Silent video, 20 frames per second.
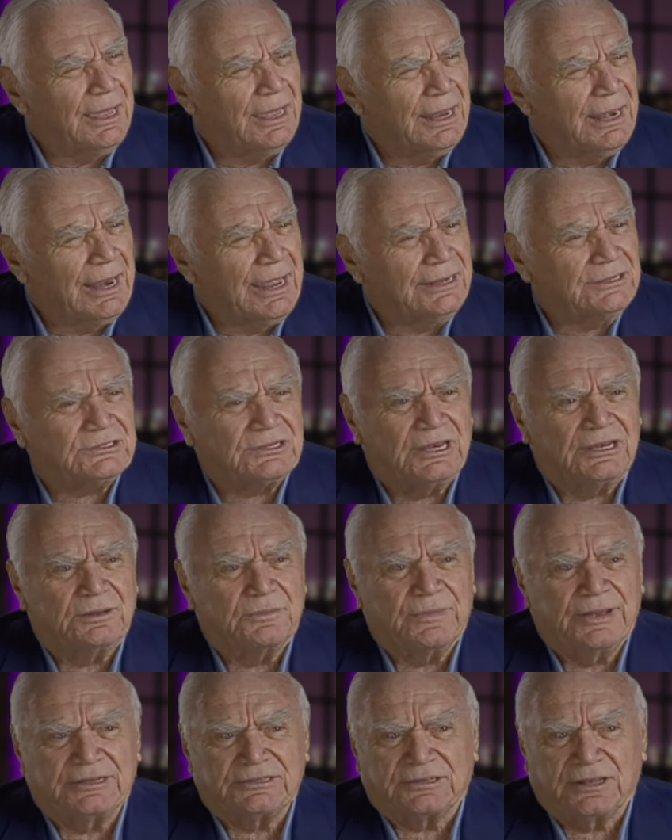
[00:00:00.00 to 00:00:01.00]
And I said to
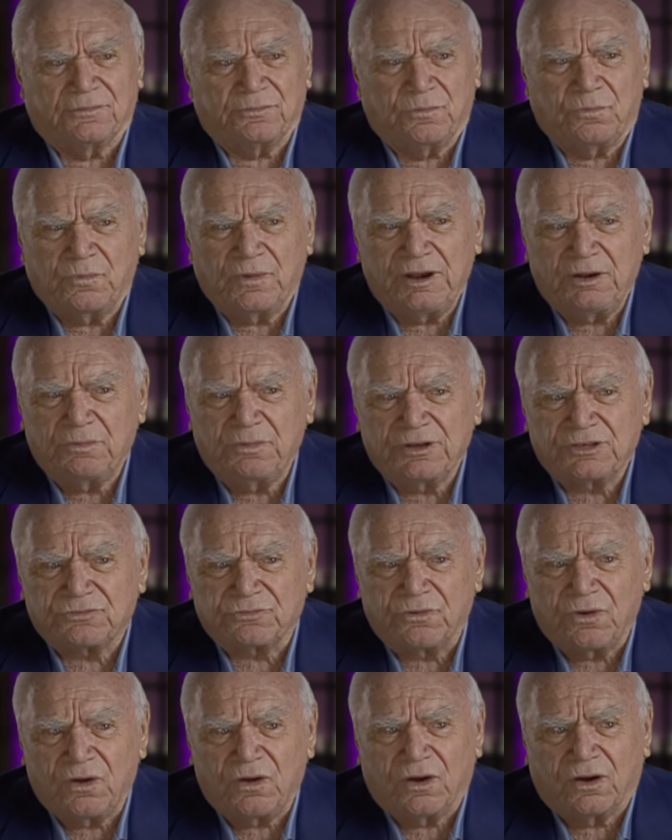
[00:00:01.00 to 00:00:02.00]
myself, I wonder what's
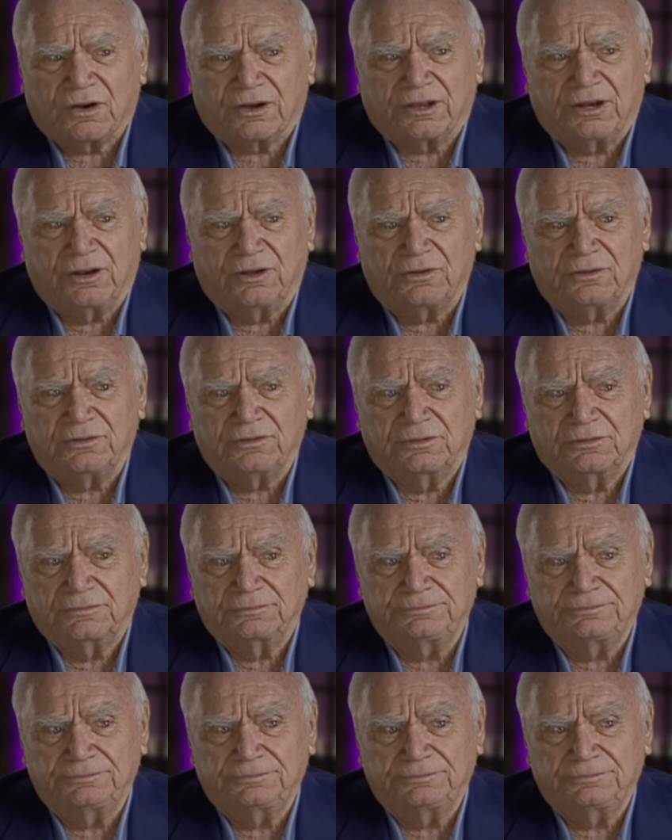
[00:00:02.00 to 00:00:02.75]
wrong, you know?